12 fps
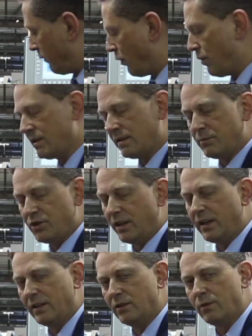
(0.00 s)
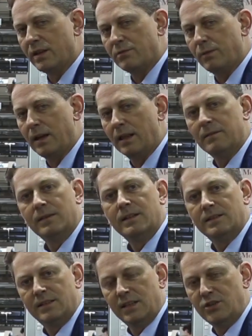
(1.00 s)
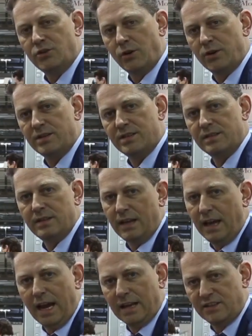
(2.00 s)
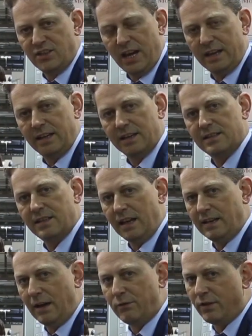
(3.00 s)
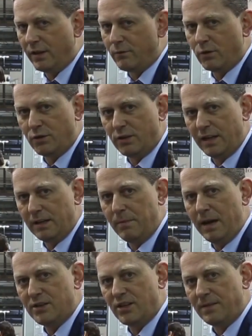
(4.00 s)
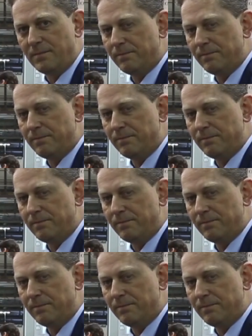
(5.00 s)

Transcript: course the machine can do as well t-shirts and jackets and everything what you can imagine.